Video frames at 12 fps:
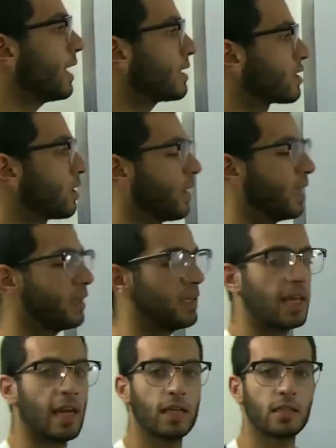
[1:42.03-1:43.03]
so that
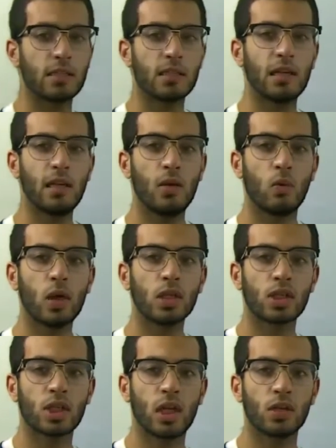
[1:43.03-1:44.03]
they can see
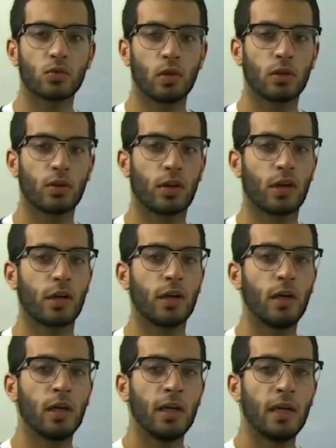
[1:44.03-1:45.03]
what change will occur